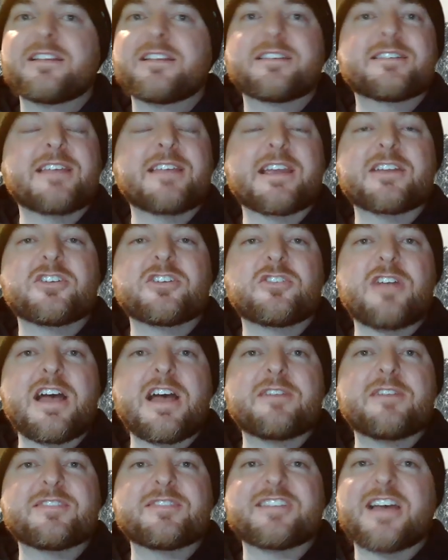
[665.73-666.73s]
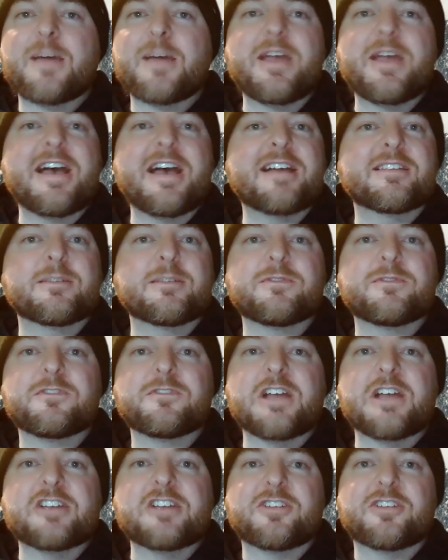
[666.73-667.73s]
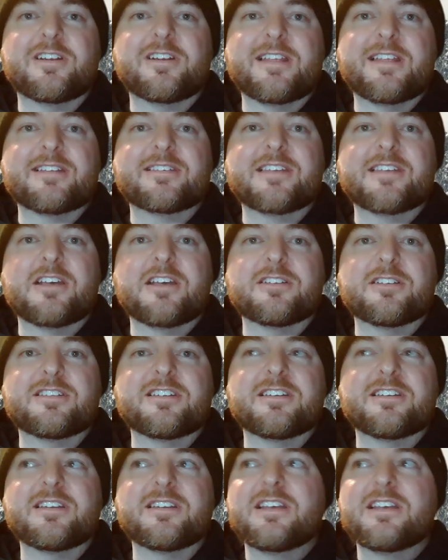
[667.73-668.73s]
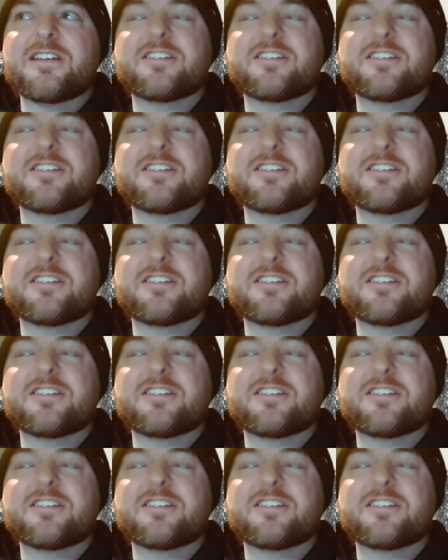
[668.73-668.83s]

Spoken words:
Second draft, time to add some flesh onto that skeleton.